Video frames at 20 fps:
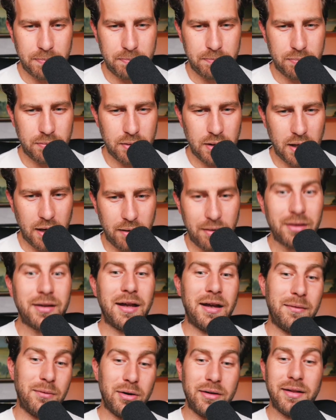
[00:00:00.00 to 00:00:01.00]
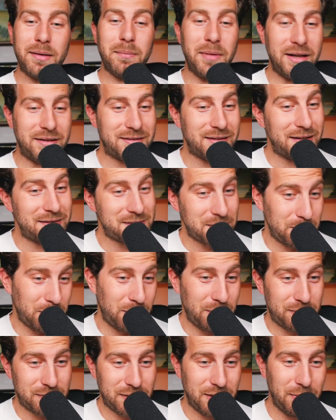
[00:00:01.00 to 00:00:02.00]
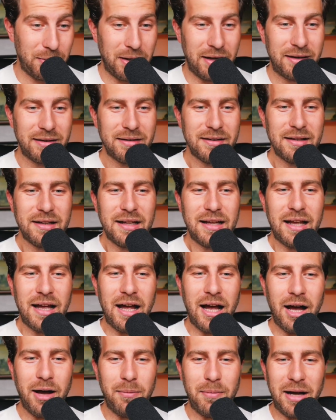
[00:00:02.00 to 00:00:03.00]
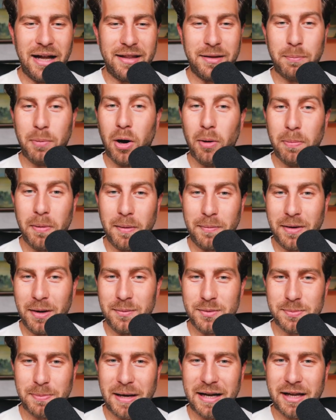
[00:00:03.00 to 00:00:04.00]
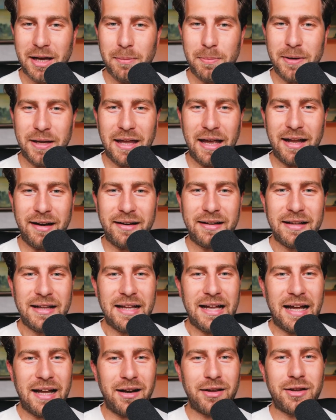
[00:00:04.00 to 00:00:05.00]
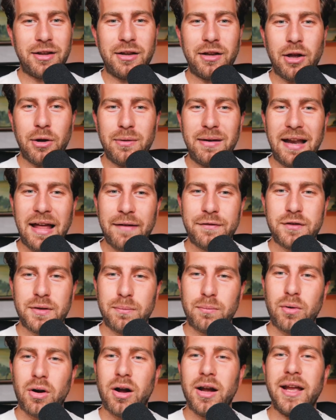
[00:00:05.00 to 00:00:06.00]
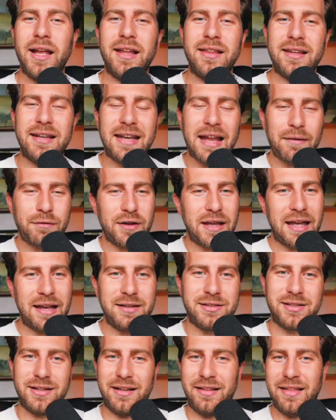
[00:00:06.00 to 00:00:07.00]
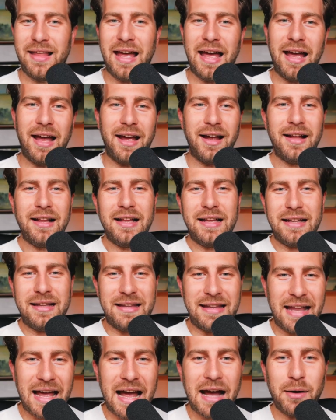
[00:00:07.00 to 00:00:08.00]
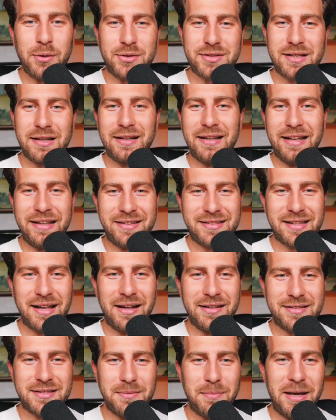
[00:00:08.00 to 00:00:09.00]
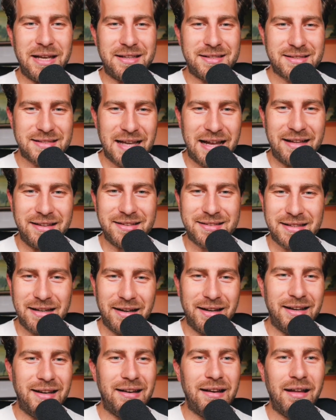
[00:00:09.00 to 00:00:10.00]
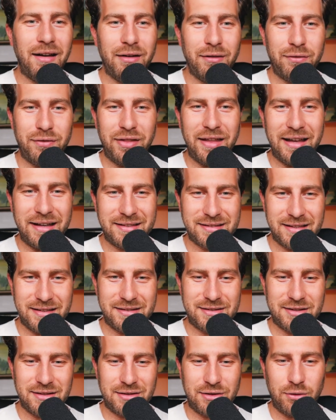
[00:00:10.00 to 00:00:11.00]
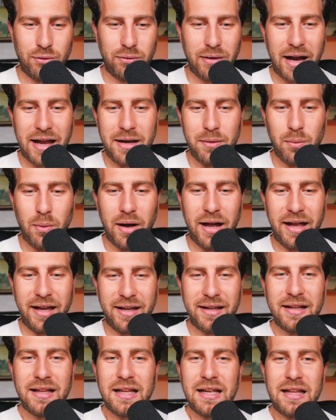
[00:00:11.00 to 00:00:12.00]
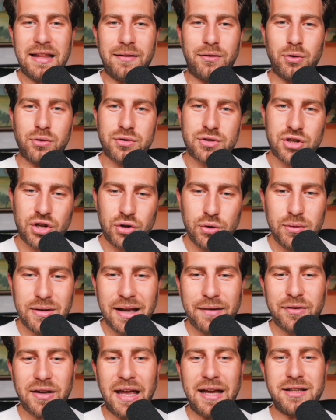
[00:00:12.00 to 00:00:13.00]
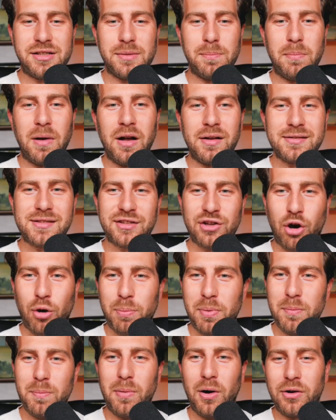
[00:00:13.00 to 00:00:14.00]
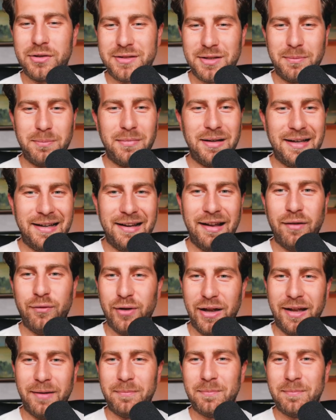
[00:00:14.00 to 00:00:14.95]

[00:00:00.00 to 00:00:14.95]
yeah, okay, right, that makes sense. It moves to it. And the pop-up comes back up again, and I can go left and right, and the navigation in there now suddenly starts to make sense. And I love this. It's just great way. They've got 2 navigation bars, top and bottom. Love it.